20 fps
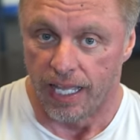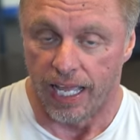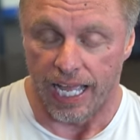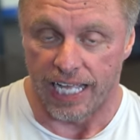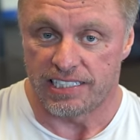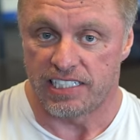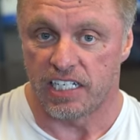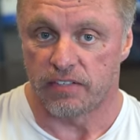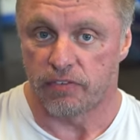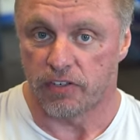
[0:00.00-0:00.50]

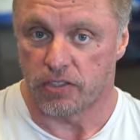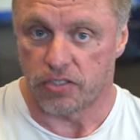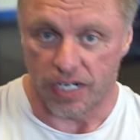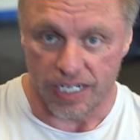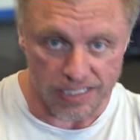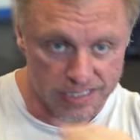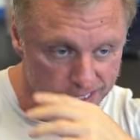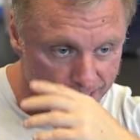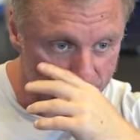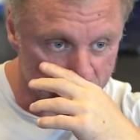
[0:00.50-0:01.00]
That's it for
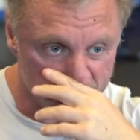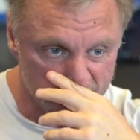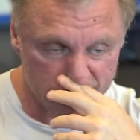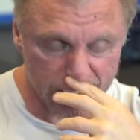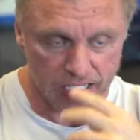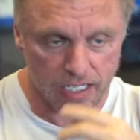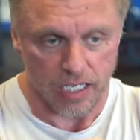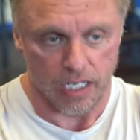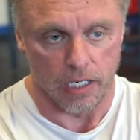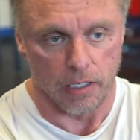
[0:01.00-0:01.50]
triceps.
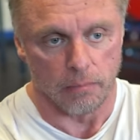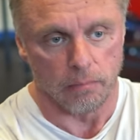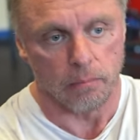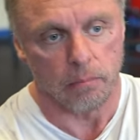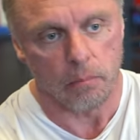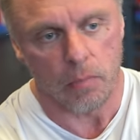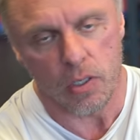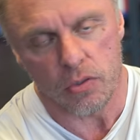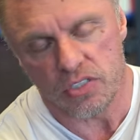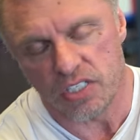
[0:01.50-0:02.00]

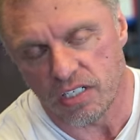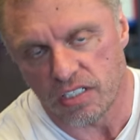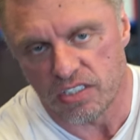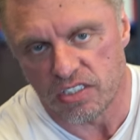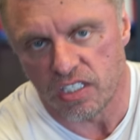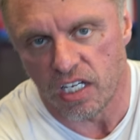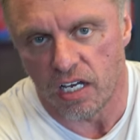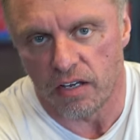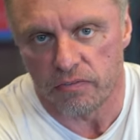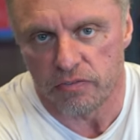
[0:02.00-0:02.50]
Most of the
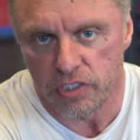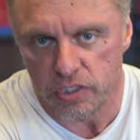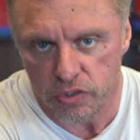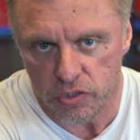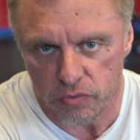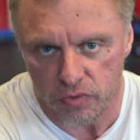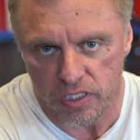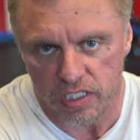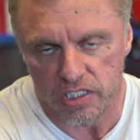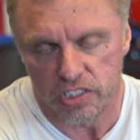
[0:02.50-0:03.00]
stuff you
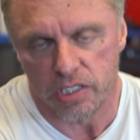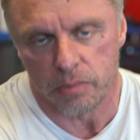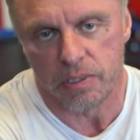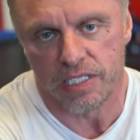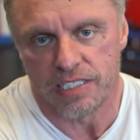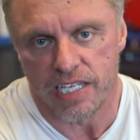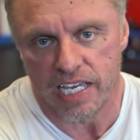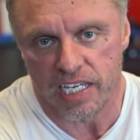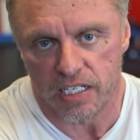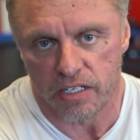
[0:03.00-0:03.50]
should
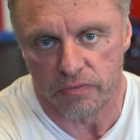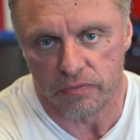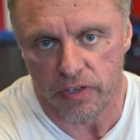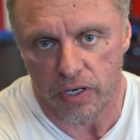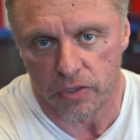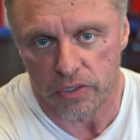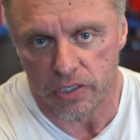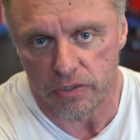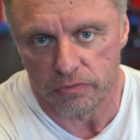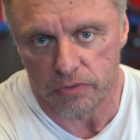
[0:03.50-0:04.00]
be taking a
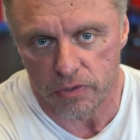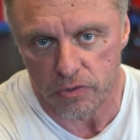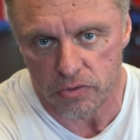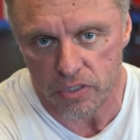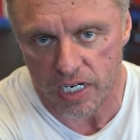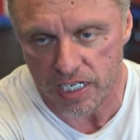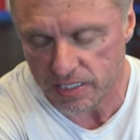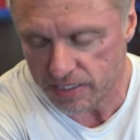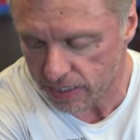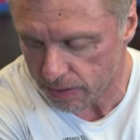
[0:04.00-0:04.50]
failure for
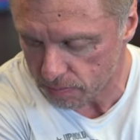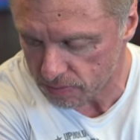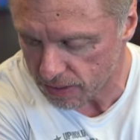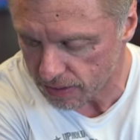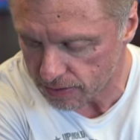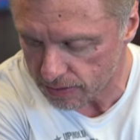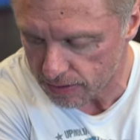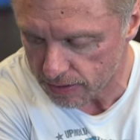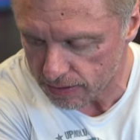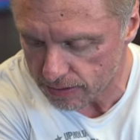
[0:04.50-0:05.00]
triceps
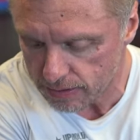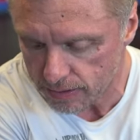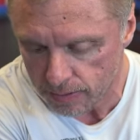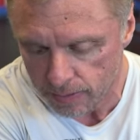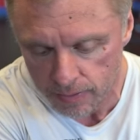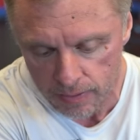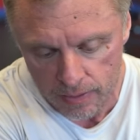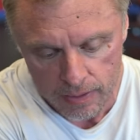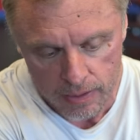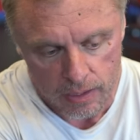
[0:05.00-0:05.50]
like this.
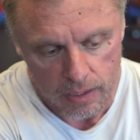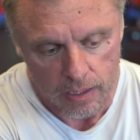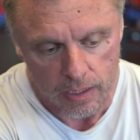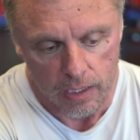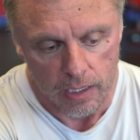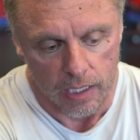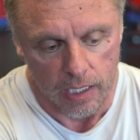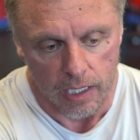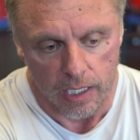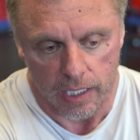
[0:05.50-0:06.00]

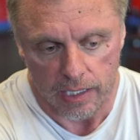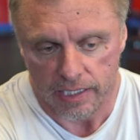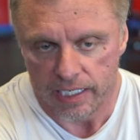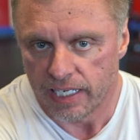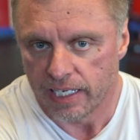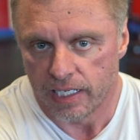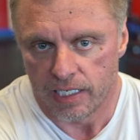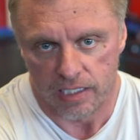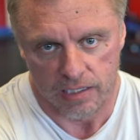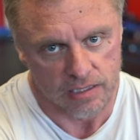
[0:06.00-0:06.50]

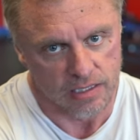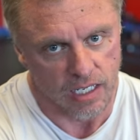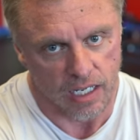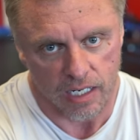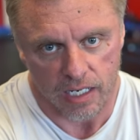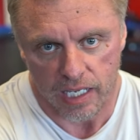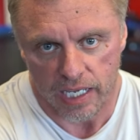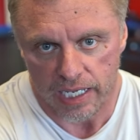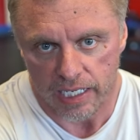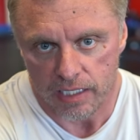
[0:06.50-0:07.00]
Again, it's not
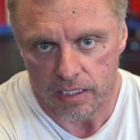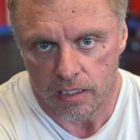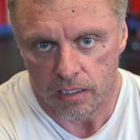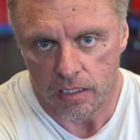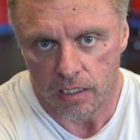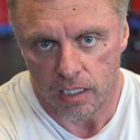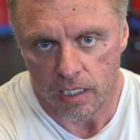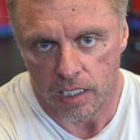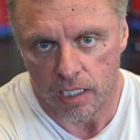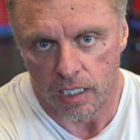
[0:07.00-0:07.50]
like
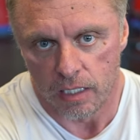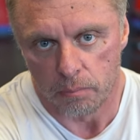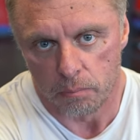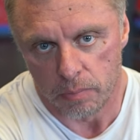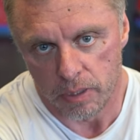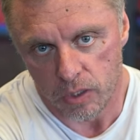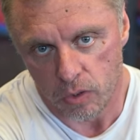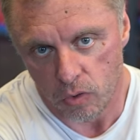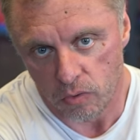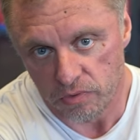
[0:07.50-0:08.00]

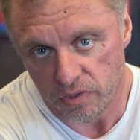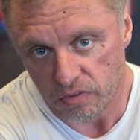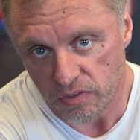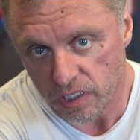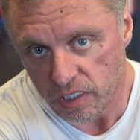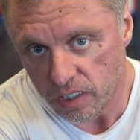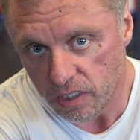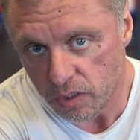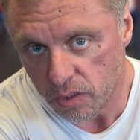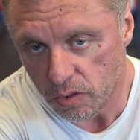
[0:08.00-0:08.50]
bent over
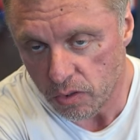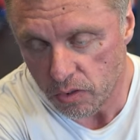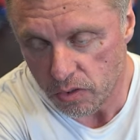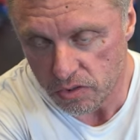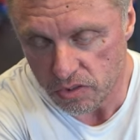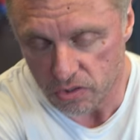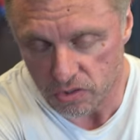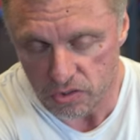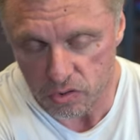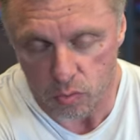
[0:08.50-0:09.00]

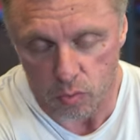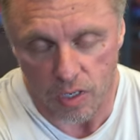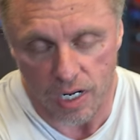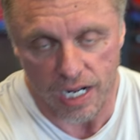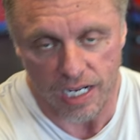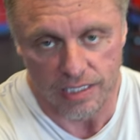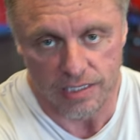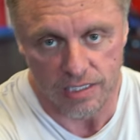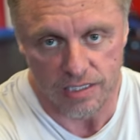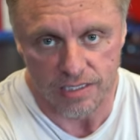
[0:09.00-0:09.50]
rows or
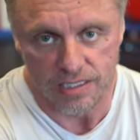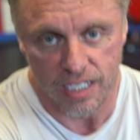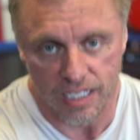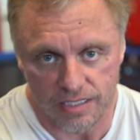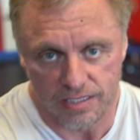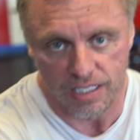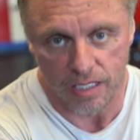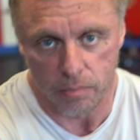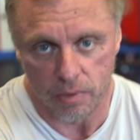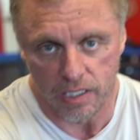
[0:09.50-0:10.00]
squats. It's
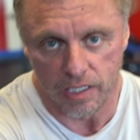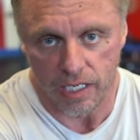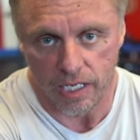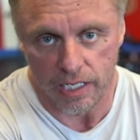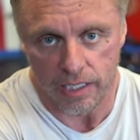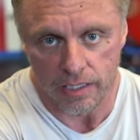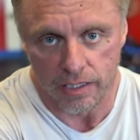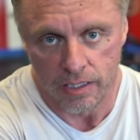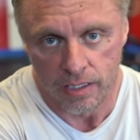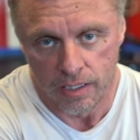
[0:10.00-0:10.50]
not something
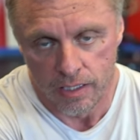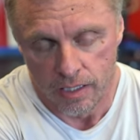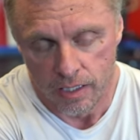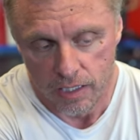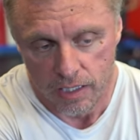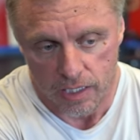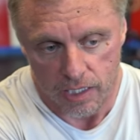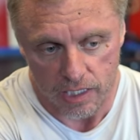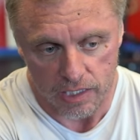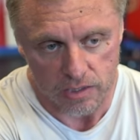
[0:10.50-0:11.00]
that
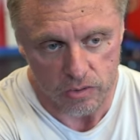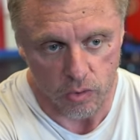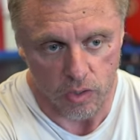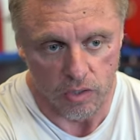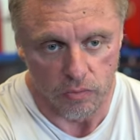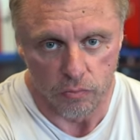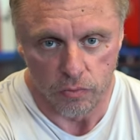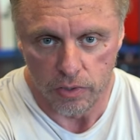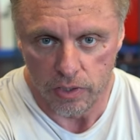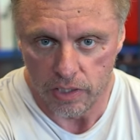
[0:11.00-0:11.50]
it's going
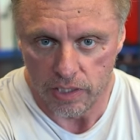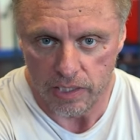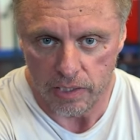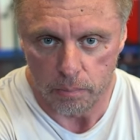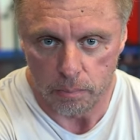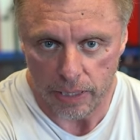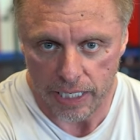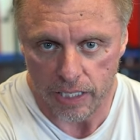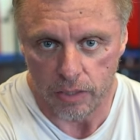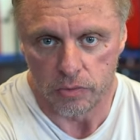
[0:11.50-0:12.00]
to really
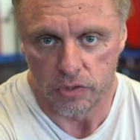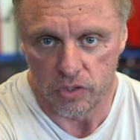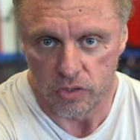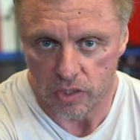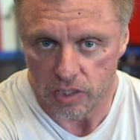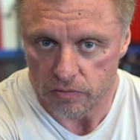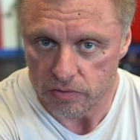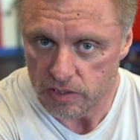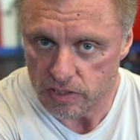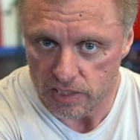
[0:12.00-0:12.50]
pound your
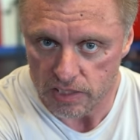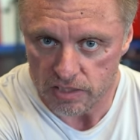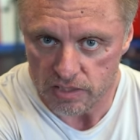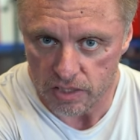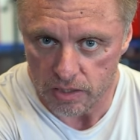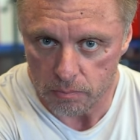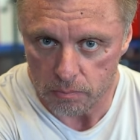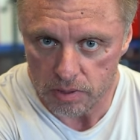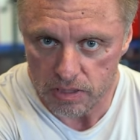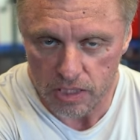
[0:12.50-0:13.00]
nervous
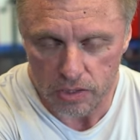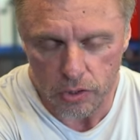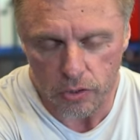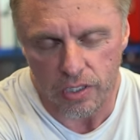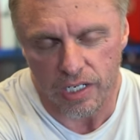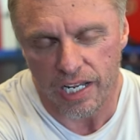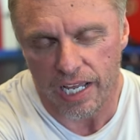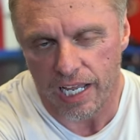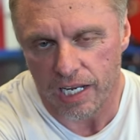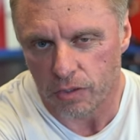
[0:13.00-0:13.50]
system. So you
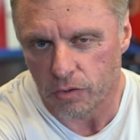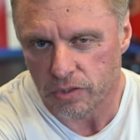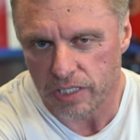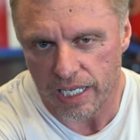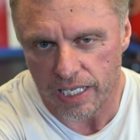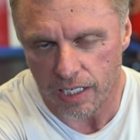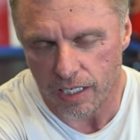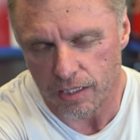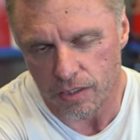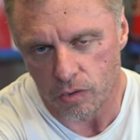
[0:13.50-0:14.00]
can handle
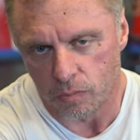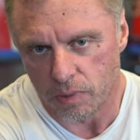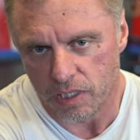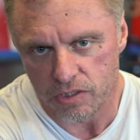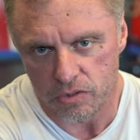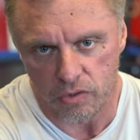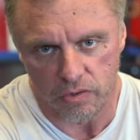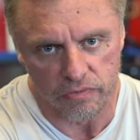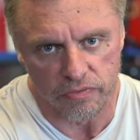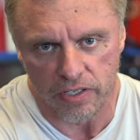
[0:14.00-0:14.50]
taking a little
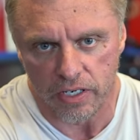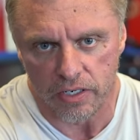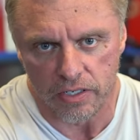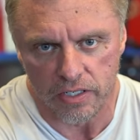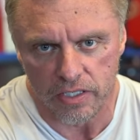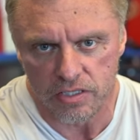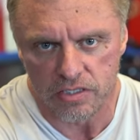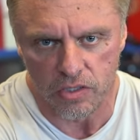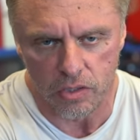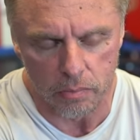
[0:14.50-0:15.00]
muscle to
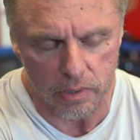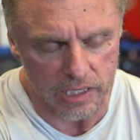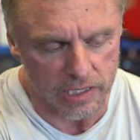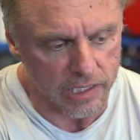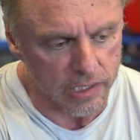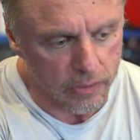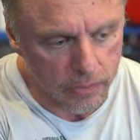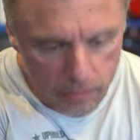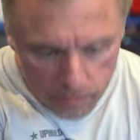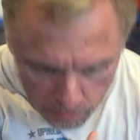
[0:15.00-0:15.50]
failure. It's no big
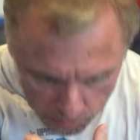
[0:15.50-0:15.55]
deal.